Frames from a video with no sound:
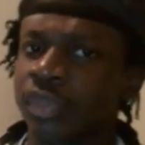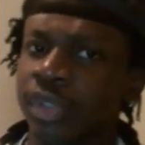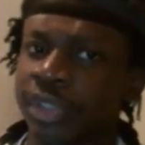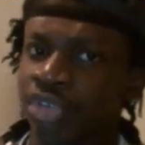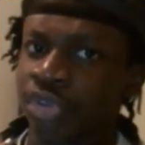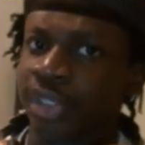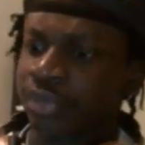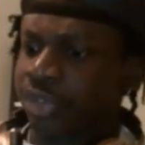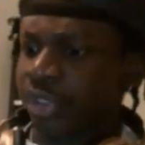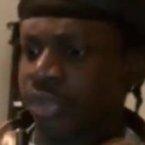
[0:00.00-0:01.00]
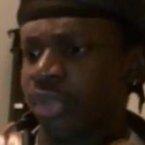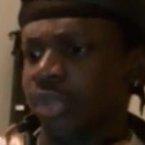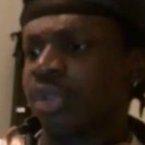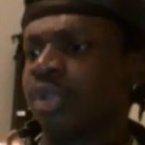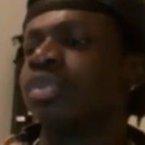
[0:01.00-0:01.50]
Look at your daily routine. Well,
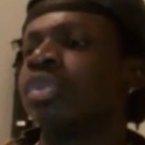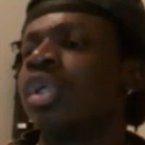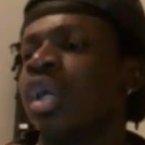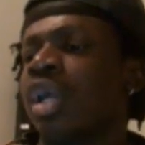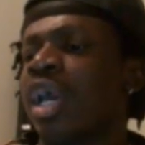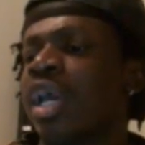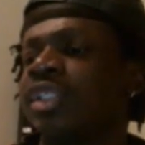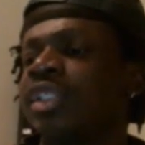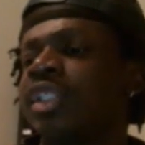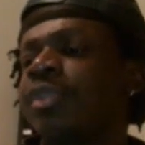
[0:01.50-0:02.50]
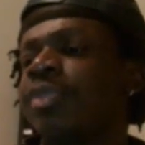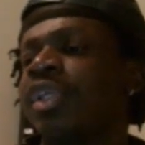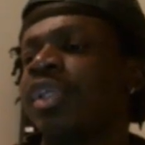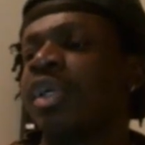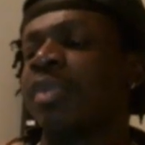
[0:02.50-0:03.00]
hold on. At 6
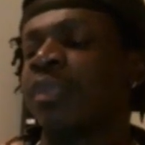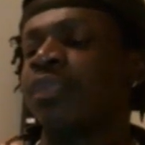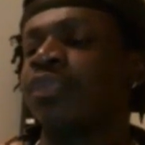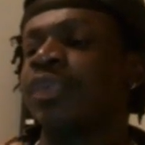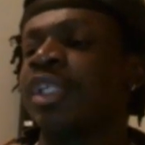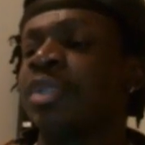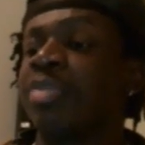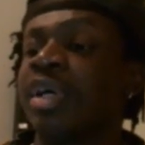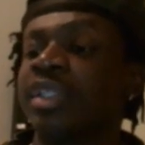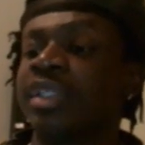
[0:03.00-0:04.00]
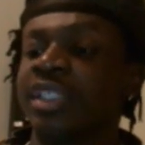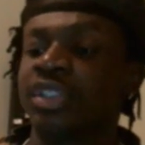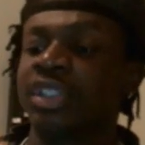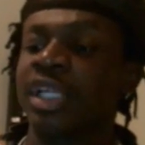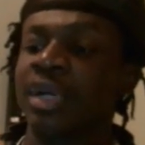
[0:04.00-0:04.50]
p.m., I'm free, but that's
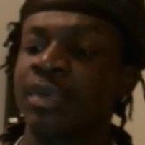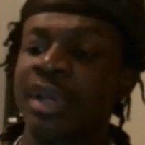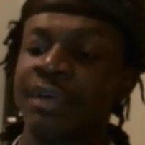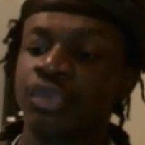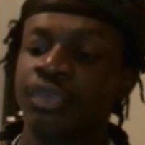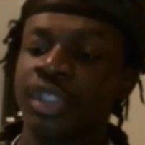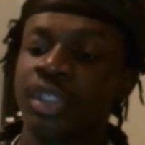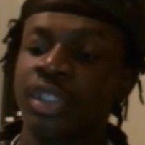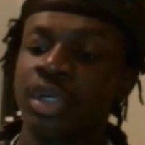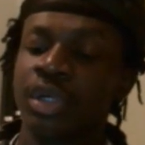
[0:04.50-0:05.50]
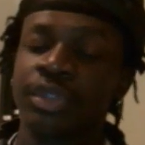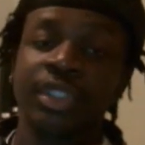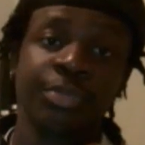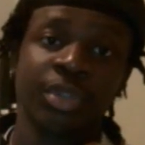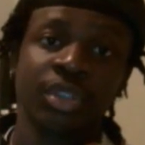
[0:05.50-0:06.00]
the slot when I have to read
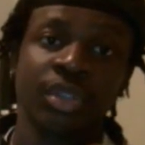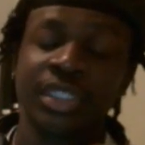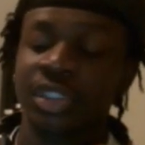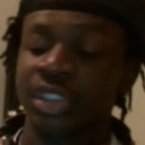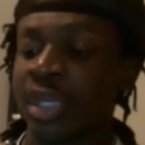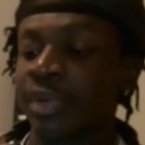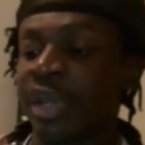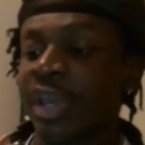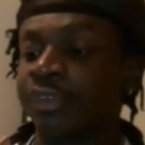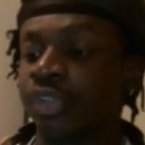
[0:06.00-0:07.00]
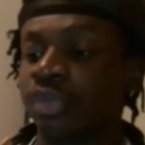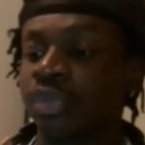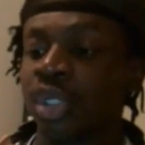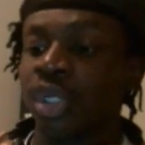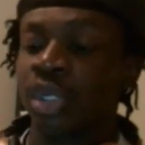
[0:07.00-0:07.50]
this book. Or that's the slot when I have
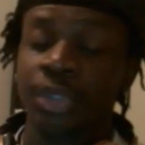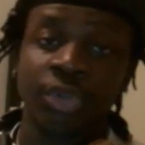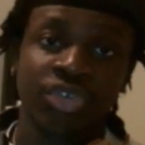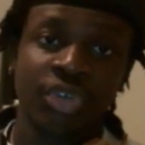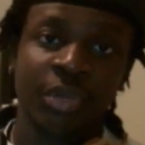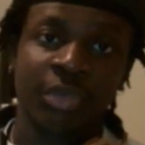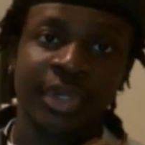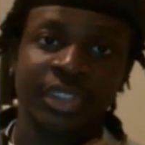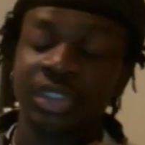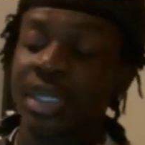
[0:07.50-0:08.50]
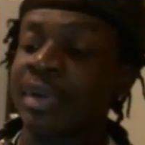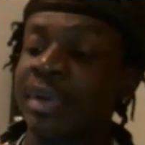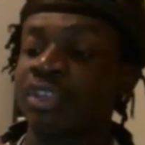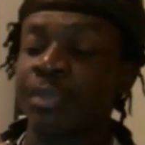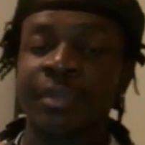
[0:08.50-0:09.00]
to go to the gym, or that's the slot when I
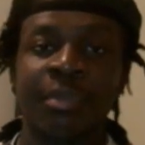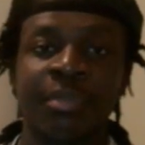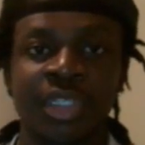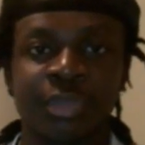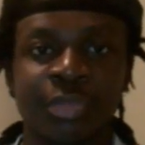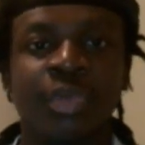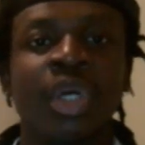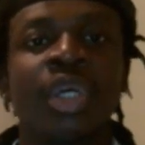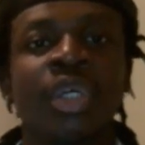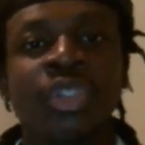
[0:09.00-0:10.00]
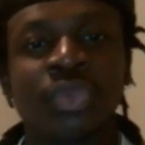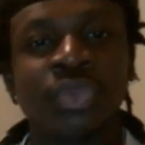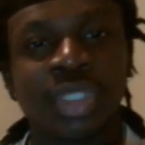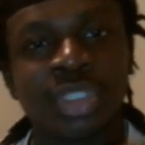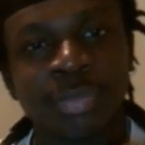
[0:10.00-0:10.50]
have to make my meals. Boom. You
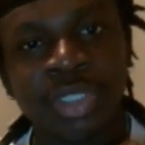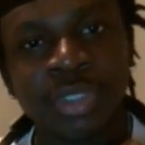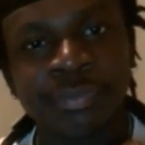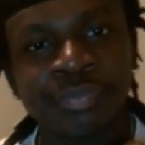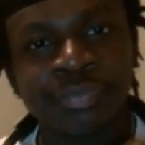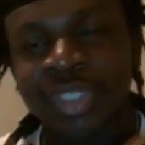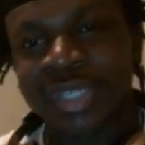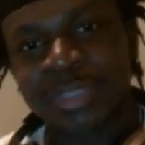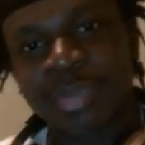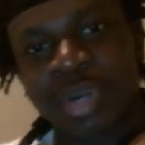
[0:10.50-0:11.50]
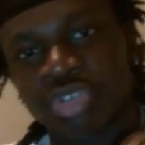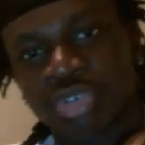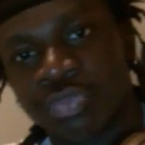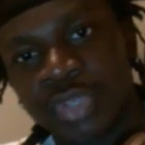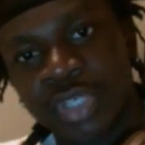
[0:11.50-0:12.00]
discipline, it inspires
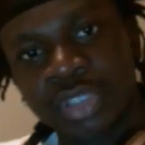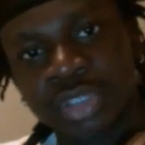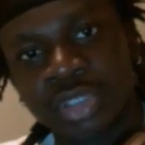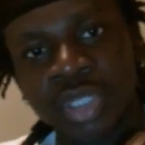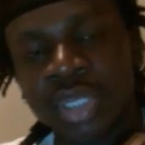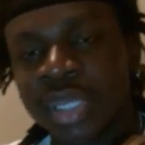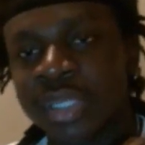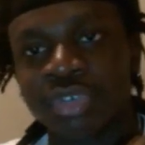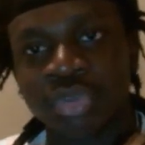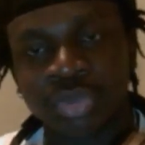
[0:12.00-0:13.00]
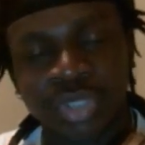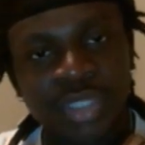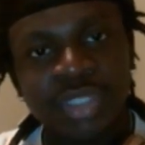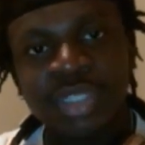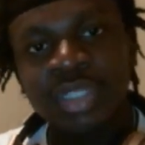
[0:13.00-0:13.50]
your friends, it gives you
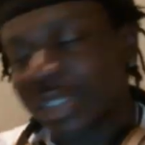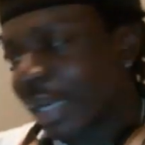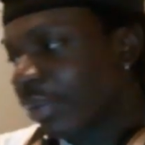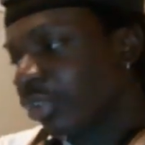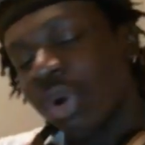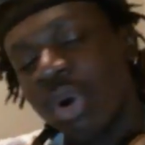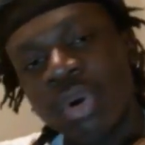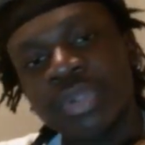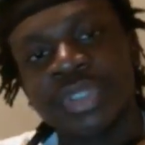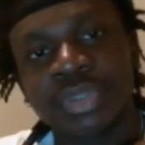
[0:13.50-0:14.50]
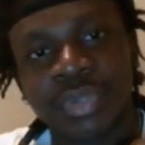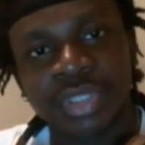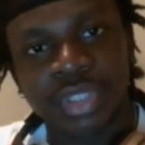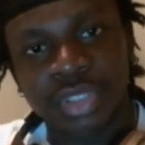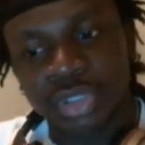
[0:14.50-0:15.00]
dignity, character, all these
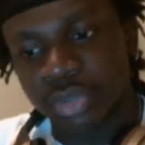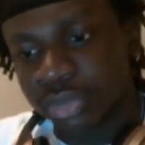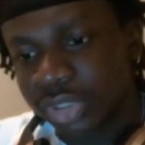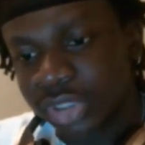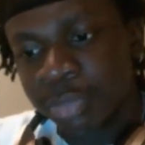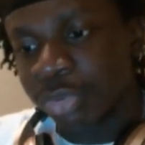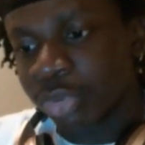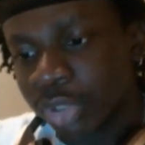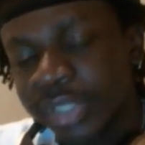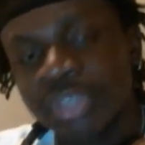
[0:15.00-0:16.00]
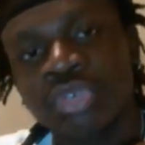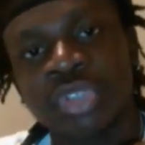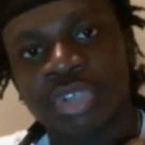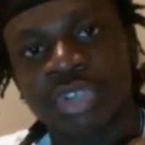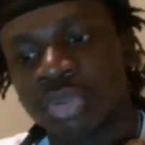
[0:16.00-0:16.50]
great things. So simple, look at your
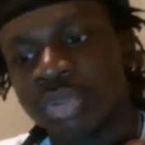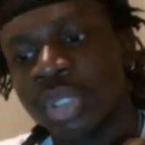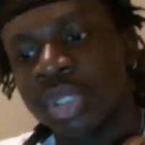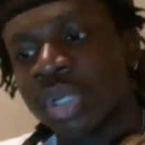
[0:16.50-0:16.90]
schedule.